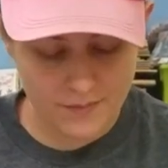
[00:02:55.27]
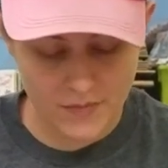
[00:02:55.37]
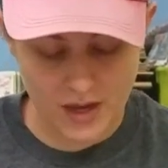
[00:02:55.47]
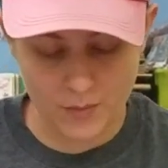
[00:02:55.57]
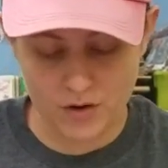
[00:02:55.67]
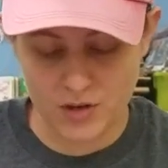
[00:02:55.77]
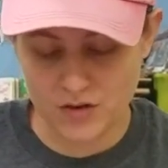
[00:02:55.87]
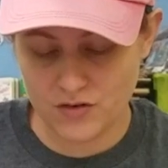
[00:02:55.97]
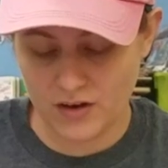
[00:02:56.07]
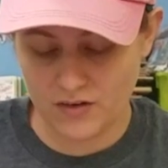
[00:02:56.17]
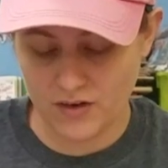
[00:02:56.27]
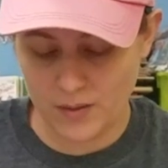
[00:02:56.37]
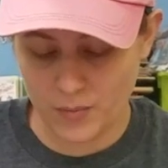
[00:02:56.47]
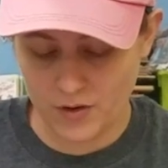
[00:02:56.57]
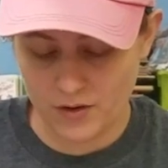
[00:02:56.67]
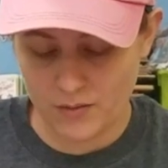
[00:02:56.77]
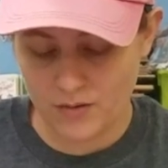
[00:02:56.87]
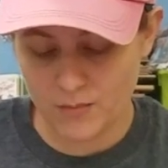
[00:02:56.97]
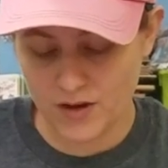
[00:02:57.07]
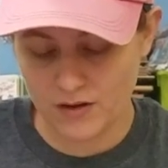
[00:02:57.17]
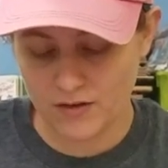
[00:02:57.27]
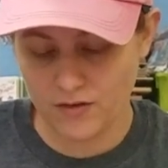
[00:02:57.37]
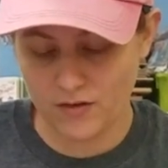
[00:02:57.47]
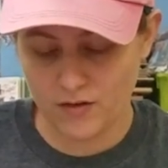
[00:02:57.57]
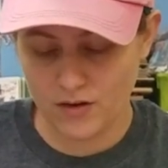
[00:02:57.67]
I'm going to be using a stapler because